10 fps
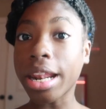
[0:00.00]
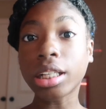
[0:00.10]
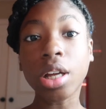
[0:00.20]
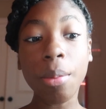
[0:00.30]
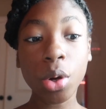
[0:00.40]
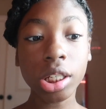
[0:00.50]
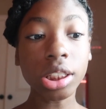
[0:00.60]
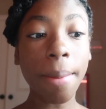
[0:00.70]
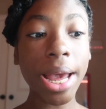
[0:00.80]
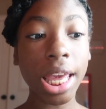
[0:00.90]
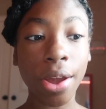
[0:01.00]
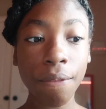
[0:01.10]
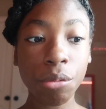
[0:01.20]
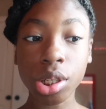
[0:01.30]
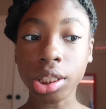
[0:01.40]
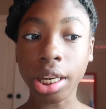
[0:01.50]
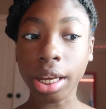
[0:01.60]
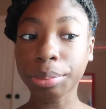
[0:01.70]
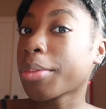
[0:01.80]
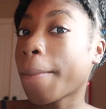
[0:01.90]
And that's why I'm gonna style my hair for today.